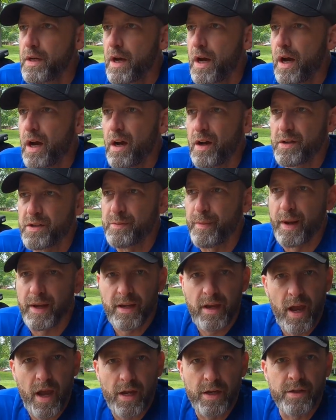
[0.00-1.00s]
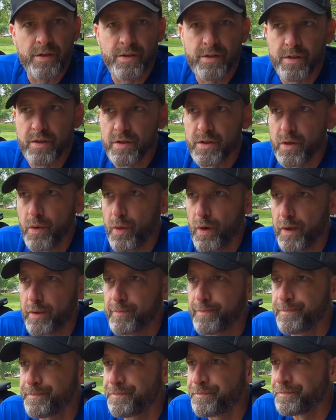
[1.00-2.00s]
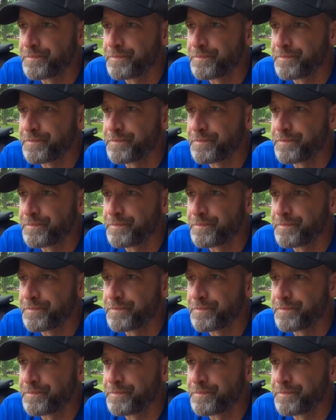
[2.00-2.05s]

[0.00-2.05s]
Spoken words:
and to my cadence and so on.